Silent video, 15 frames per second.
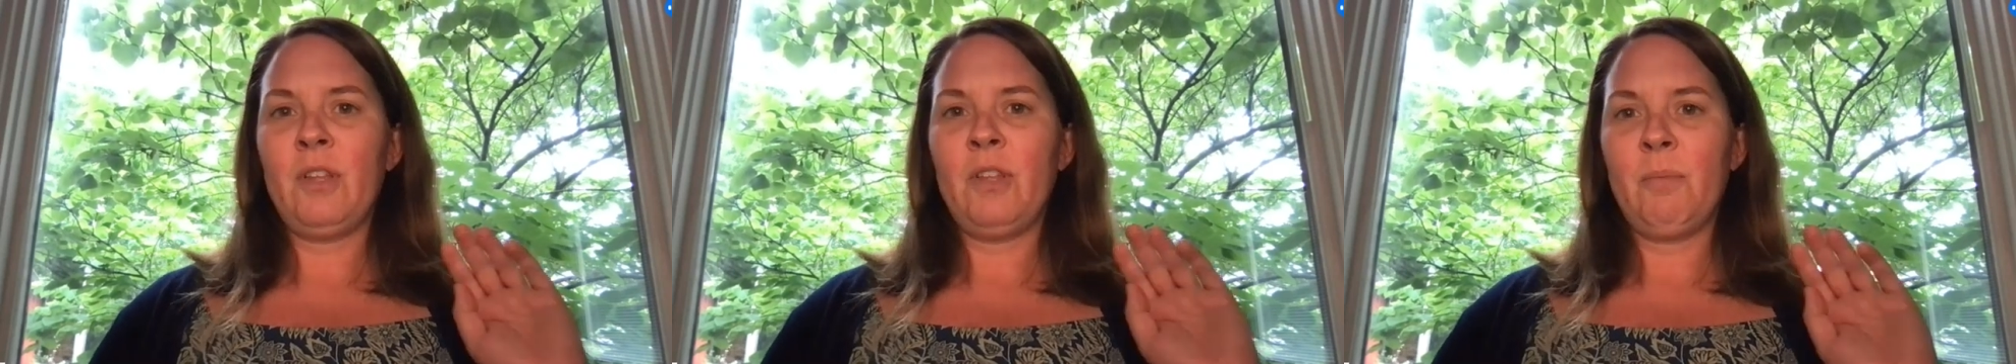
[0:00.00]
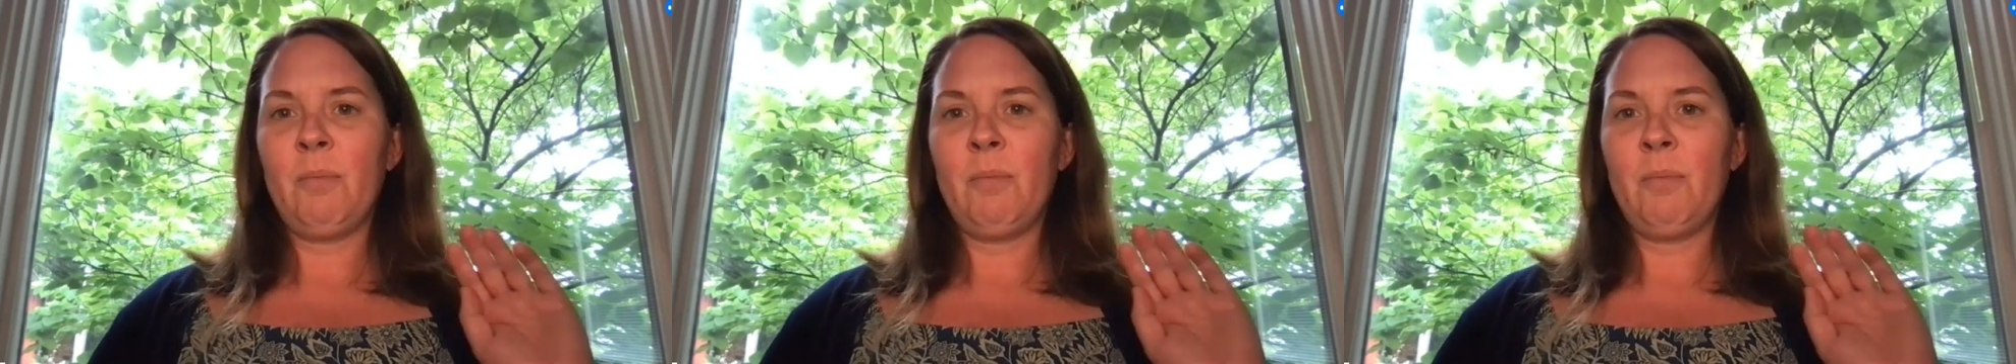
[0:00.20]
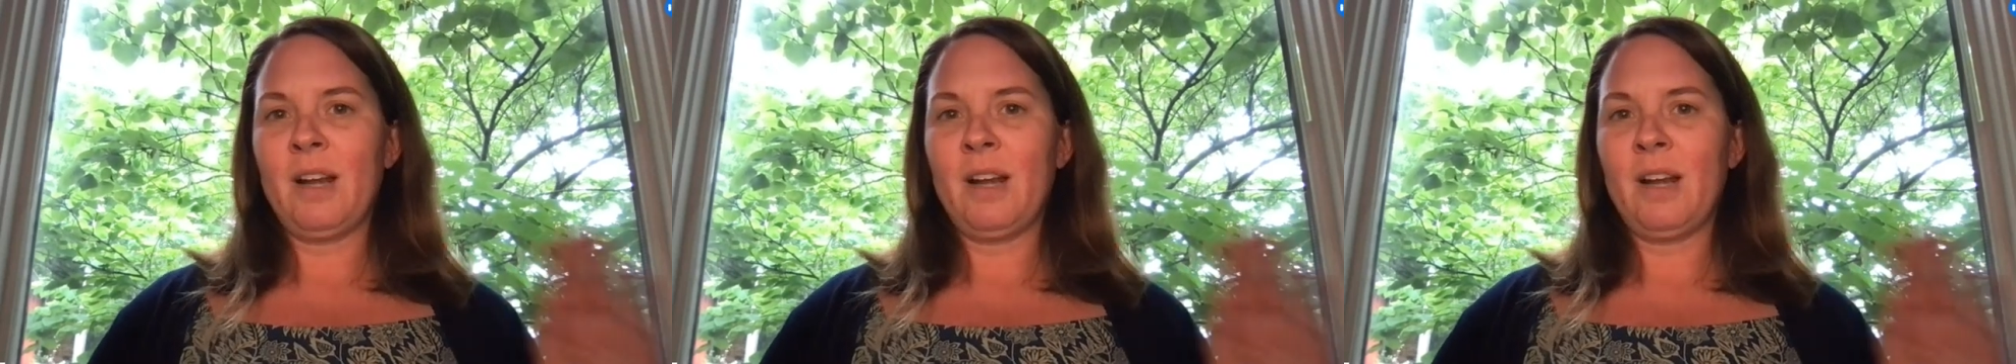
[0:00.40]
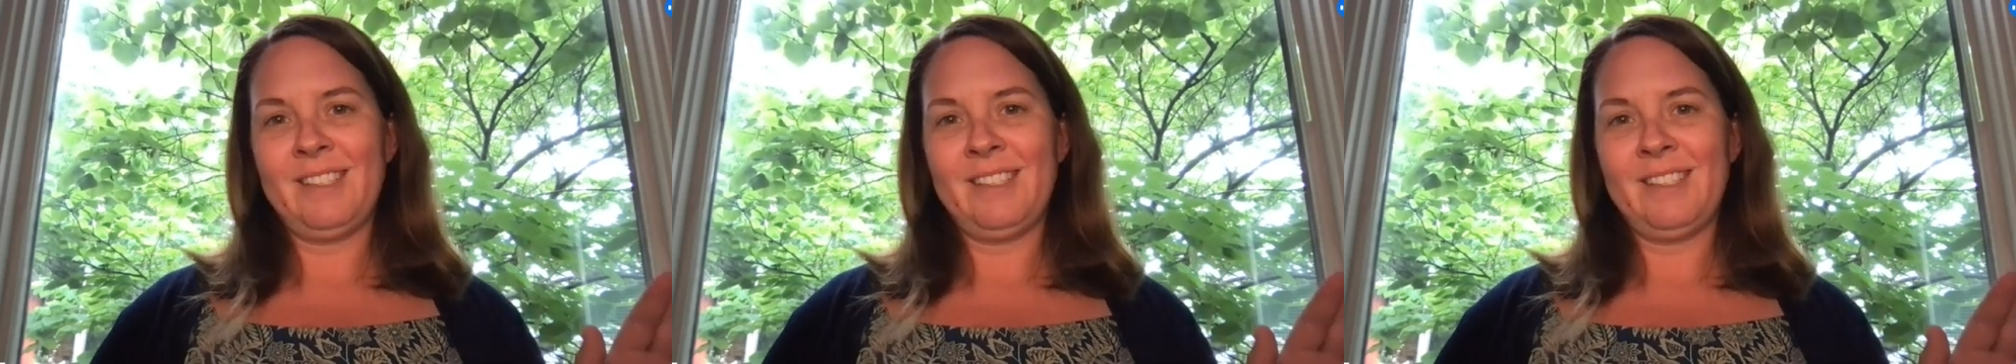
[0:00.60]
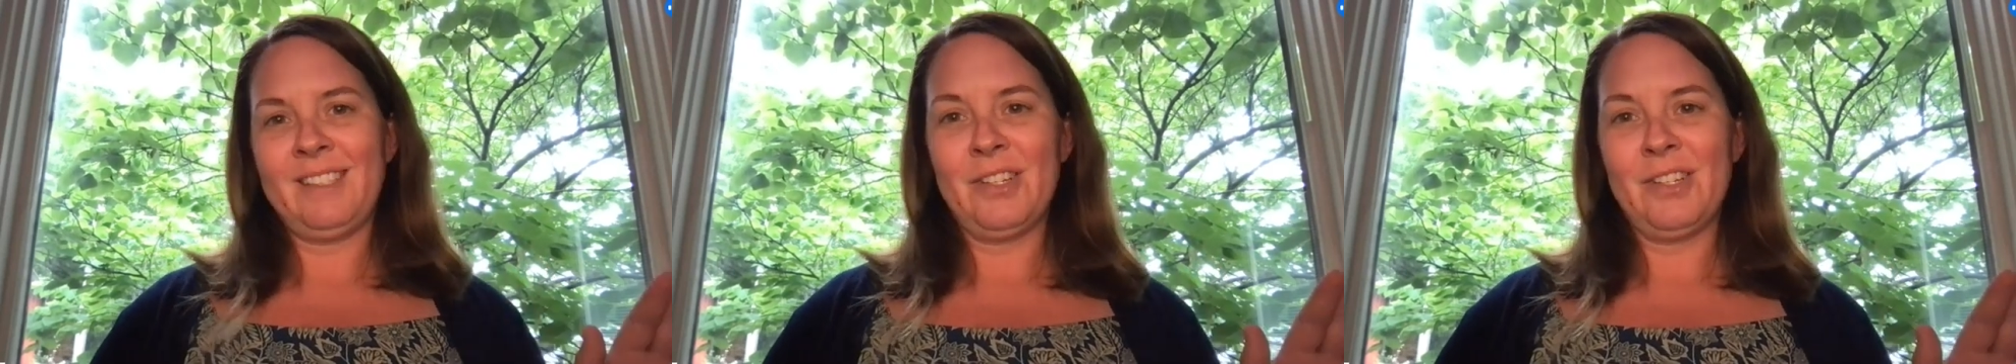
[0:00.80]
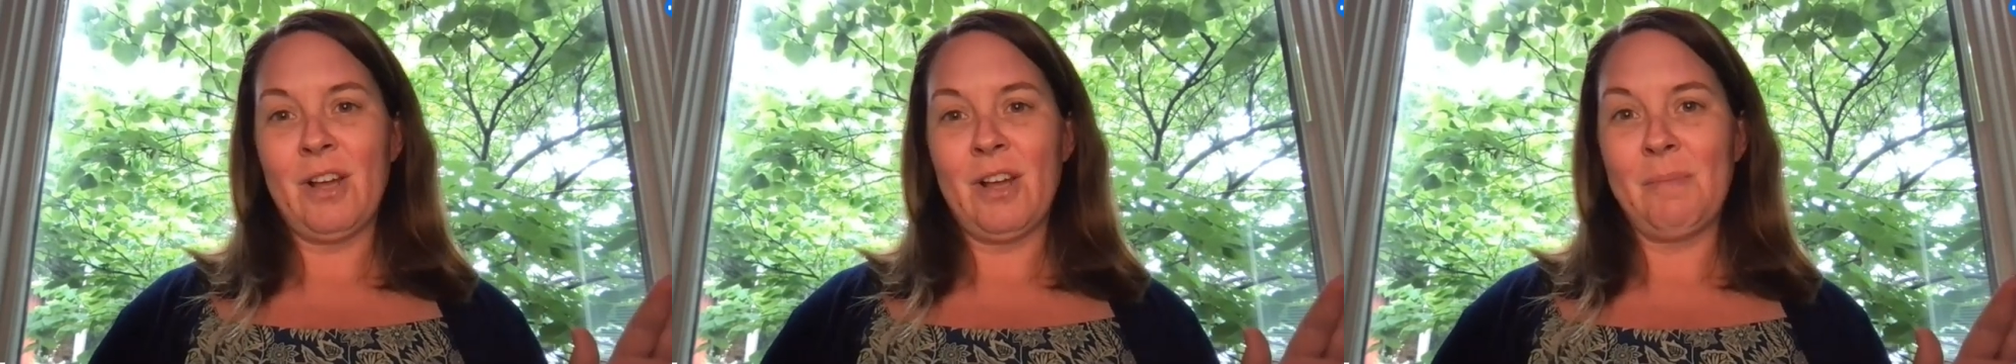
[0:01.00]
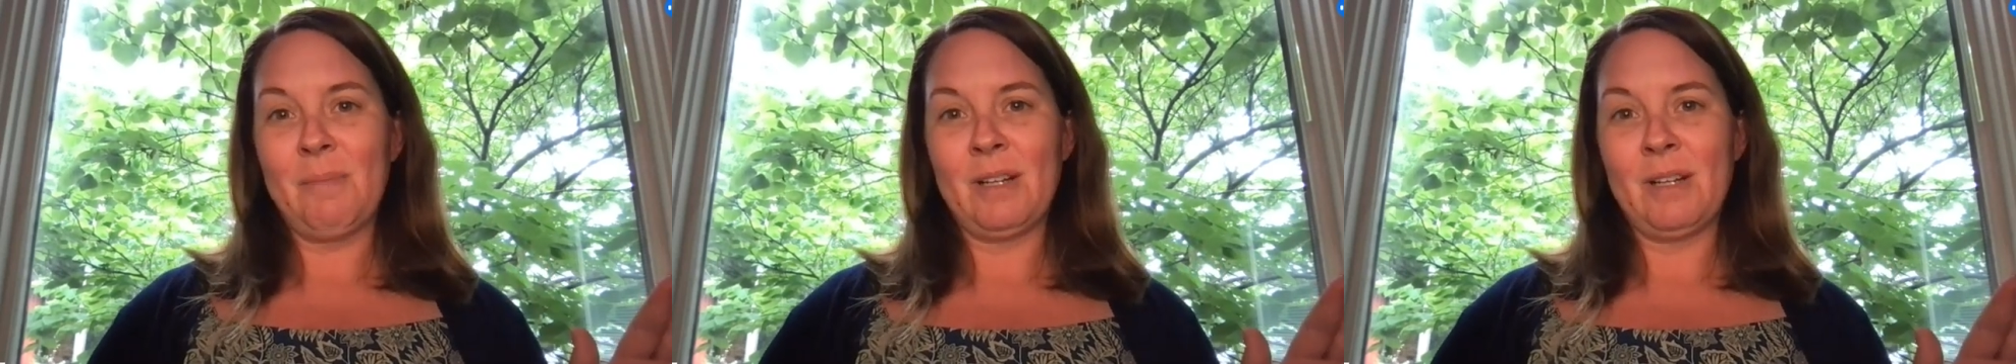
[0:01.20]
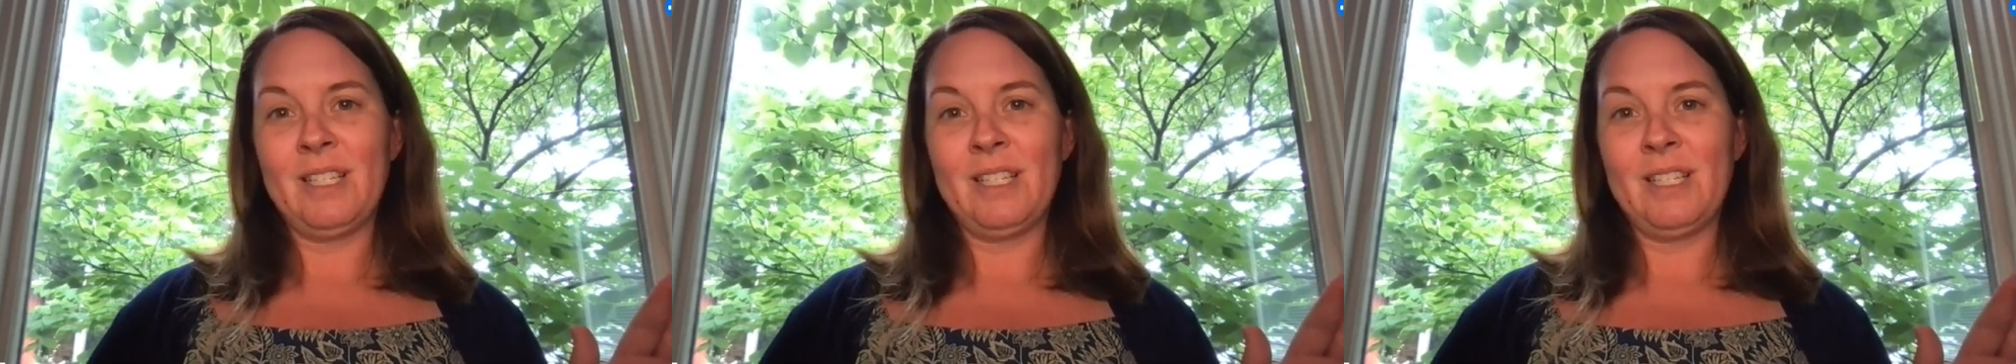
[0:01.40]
the botanists I talk about